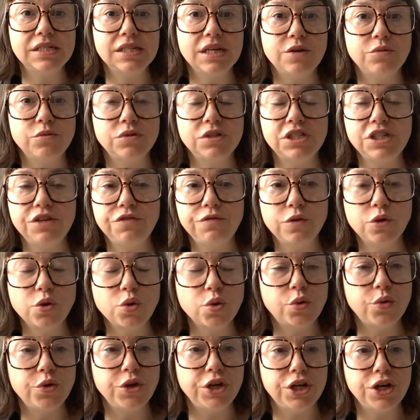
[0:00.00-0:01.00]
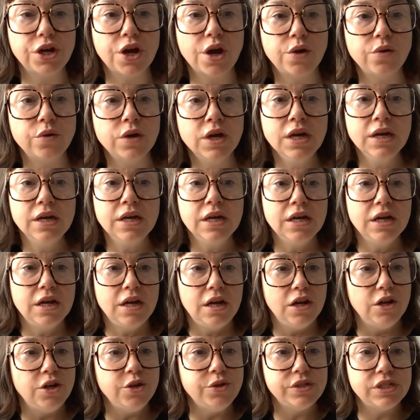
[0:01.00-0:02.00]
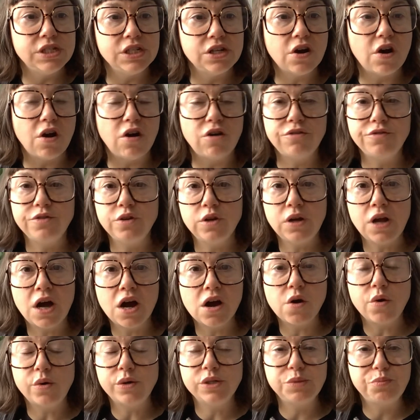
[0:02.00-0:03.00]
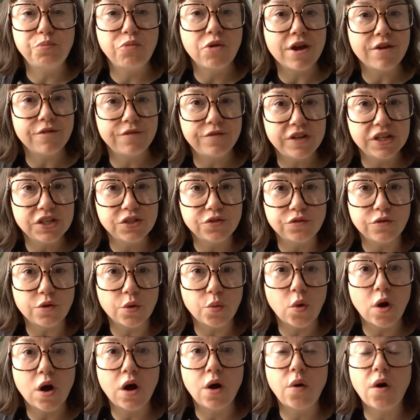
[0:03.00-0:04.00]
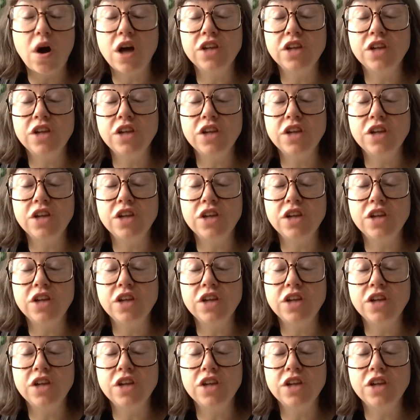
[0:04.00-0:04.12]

It was difficult, you know, losing half your lung. I was breathless for a while.